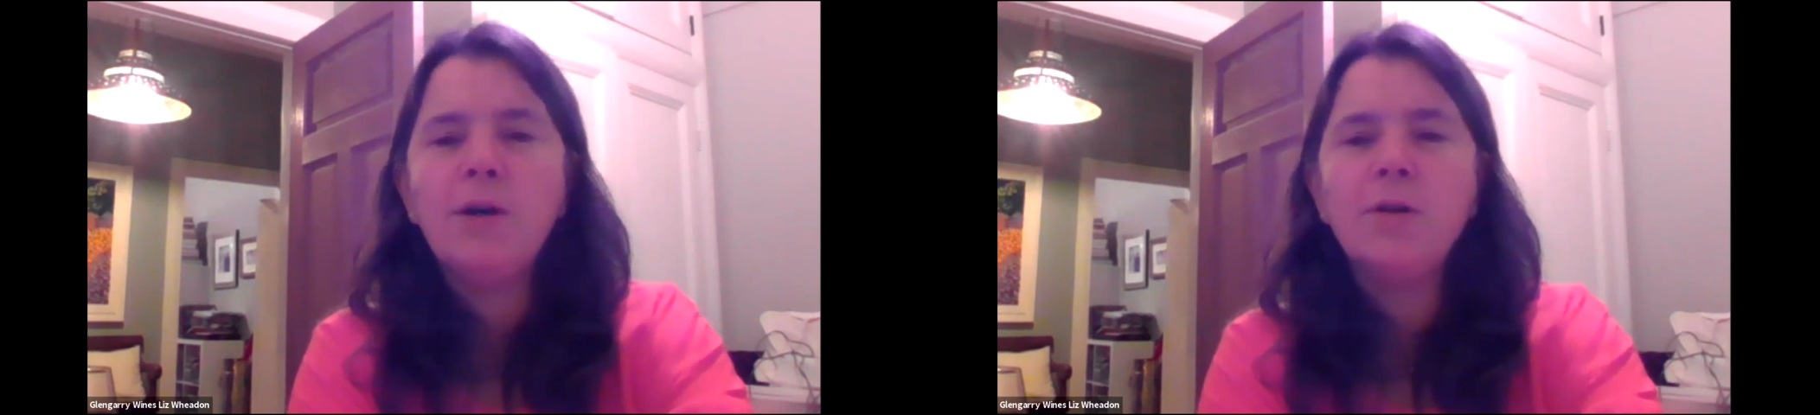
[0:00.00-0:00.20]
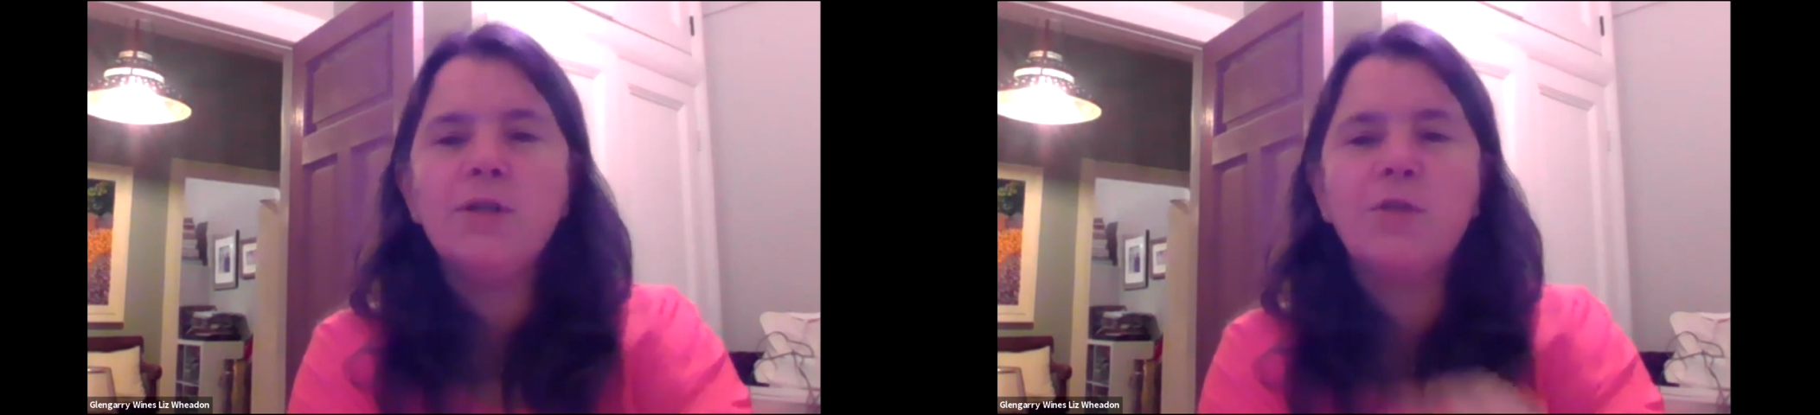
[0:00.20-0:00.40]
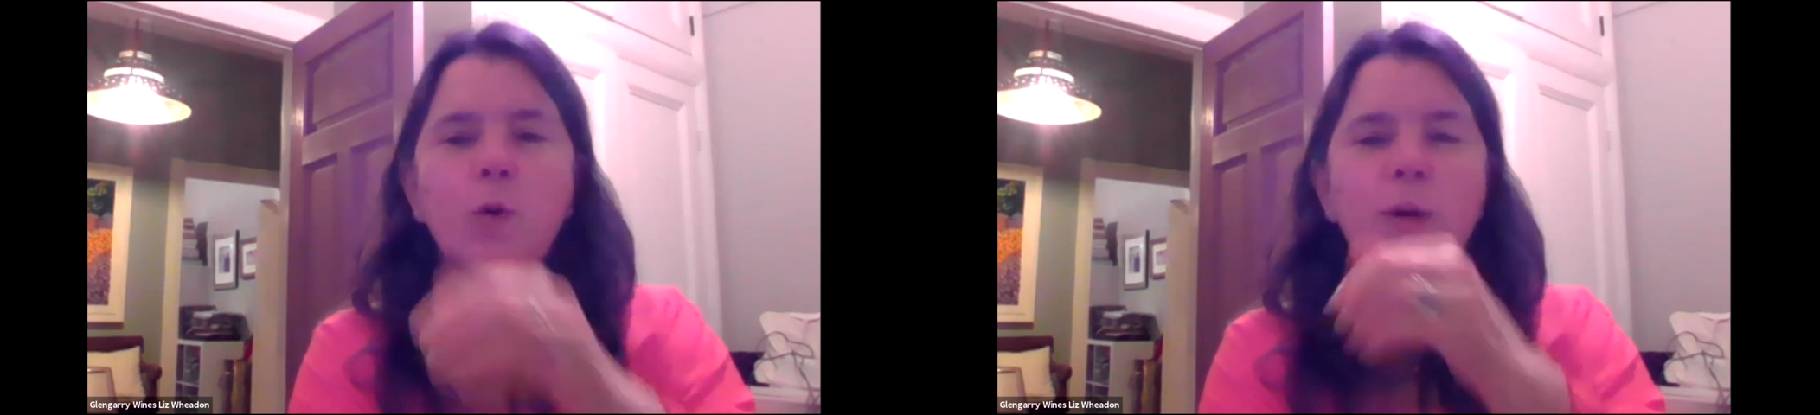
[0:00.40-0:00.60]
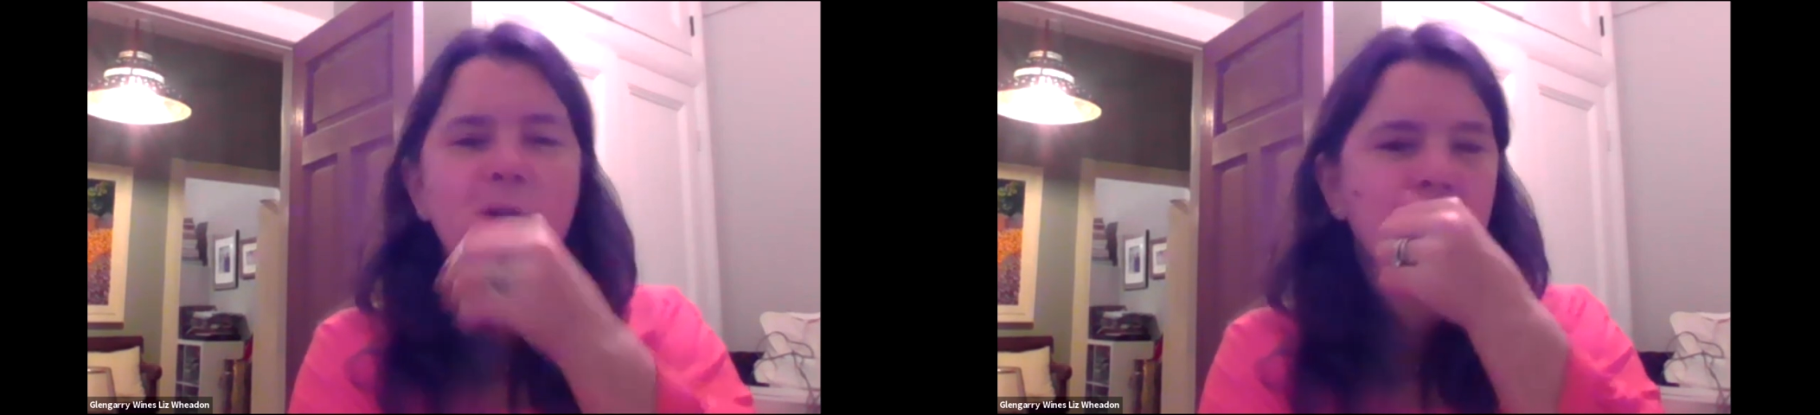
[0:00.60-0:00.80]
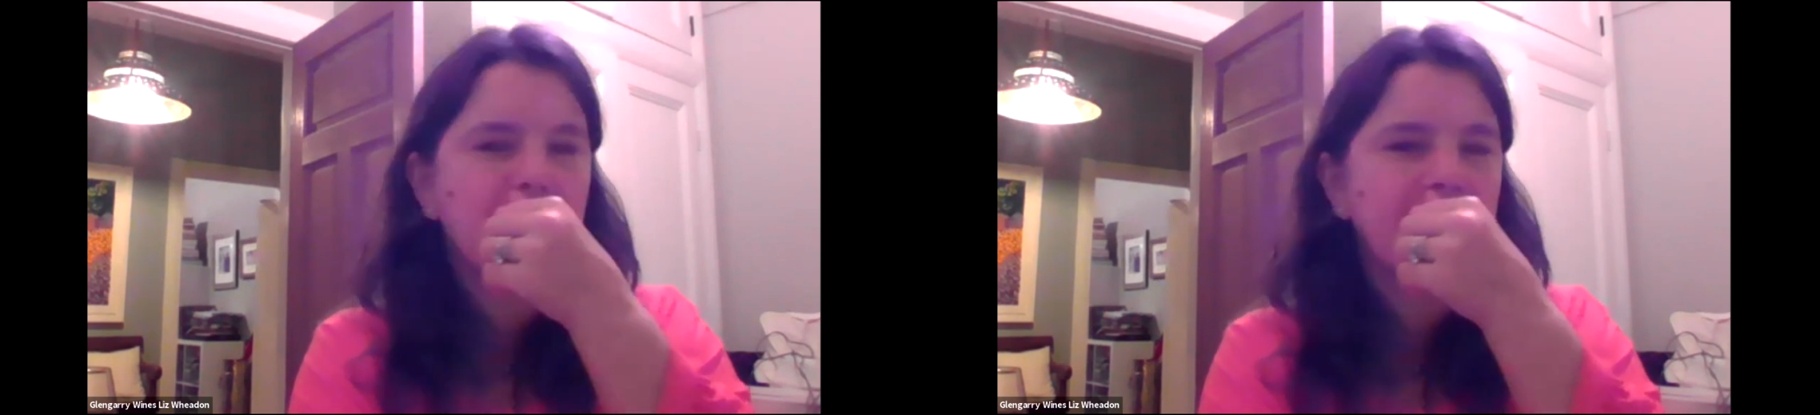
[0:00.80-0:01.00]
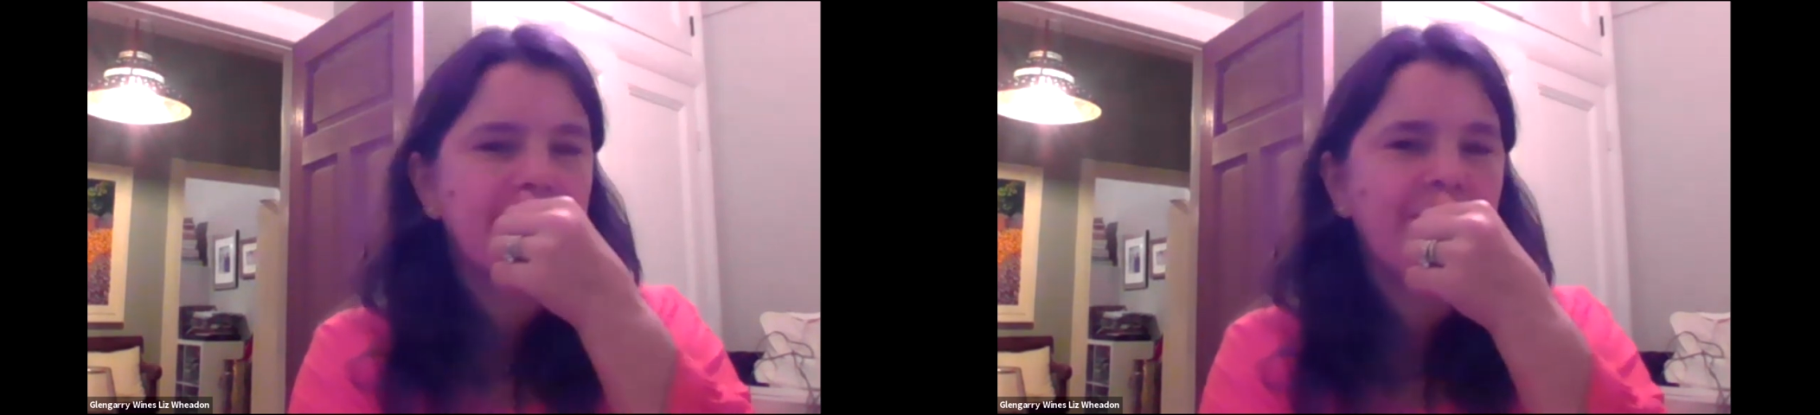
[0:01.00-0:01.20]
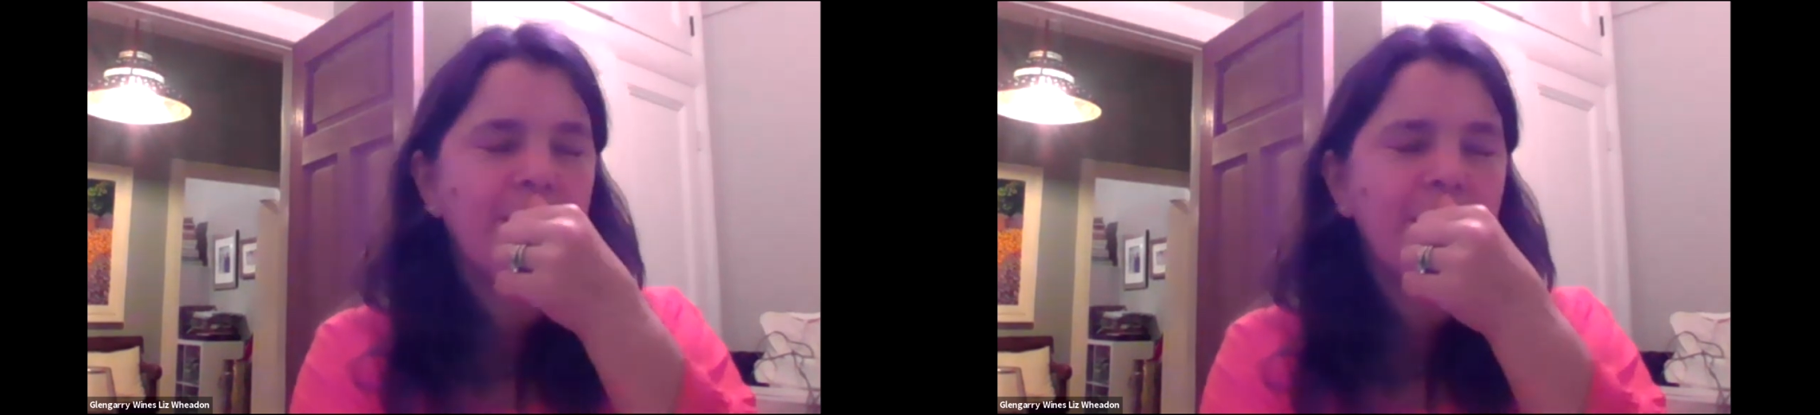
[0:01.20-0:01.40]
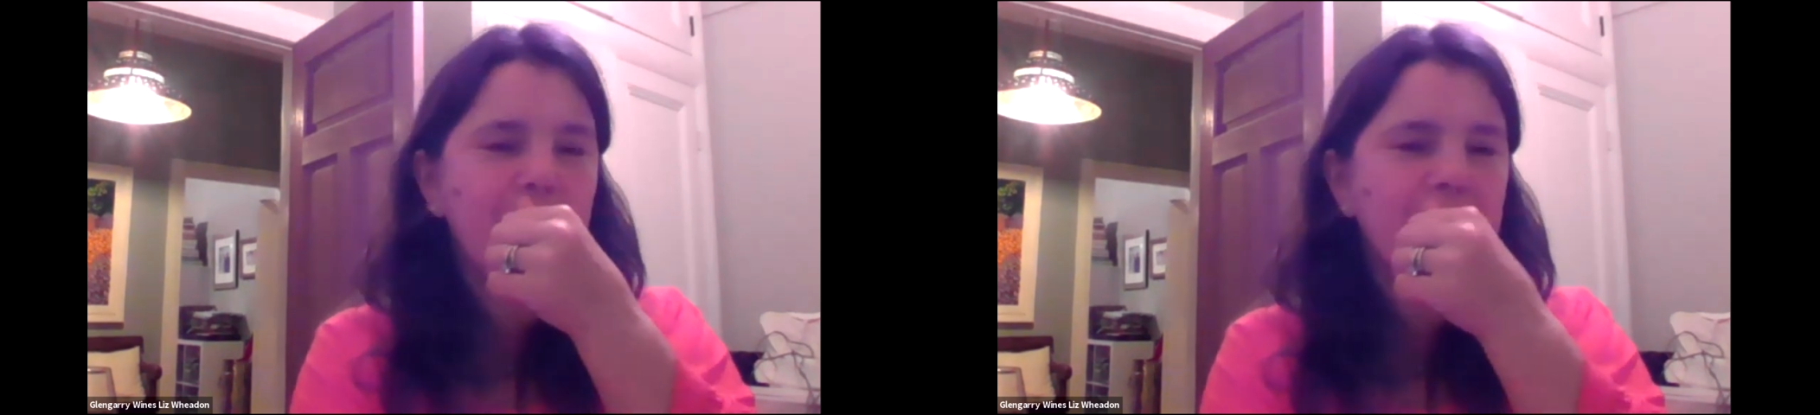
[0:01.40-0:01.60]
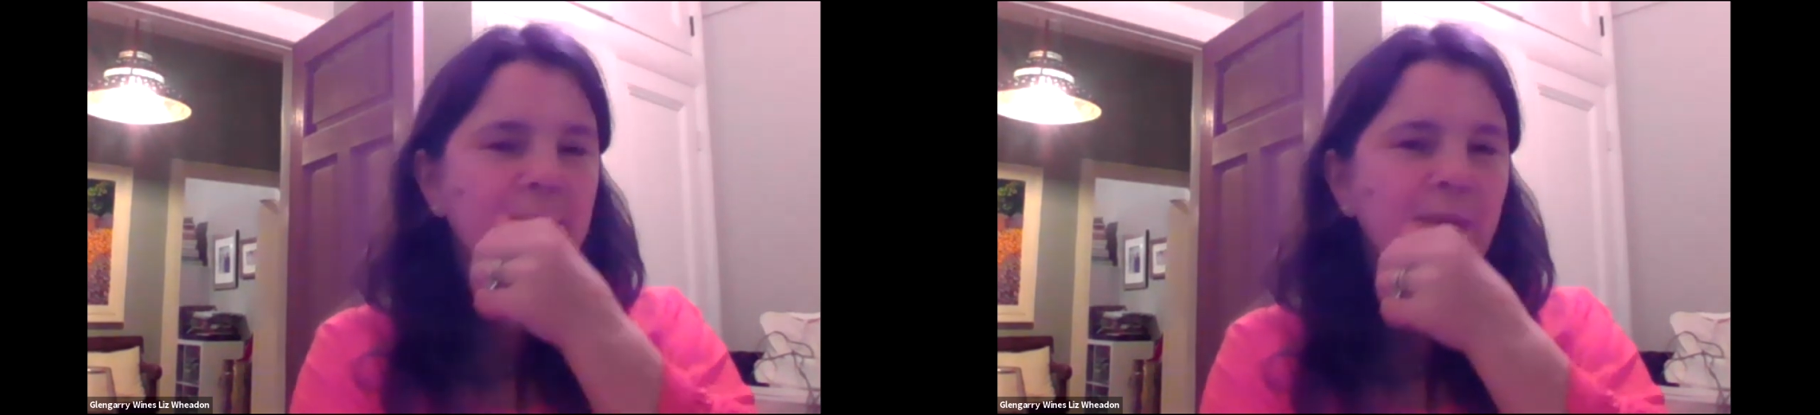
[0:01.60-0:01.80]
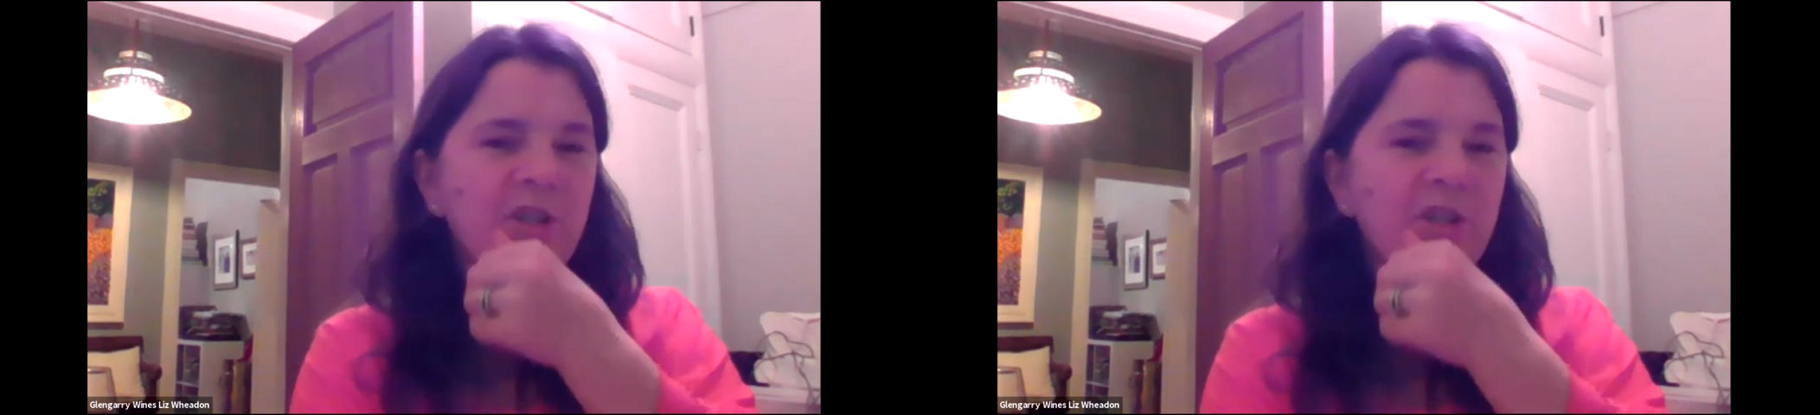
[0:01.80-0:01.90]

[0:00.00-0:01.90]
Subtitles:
so the question is, have we noticed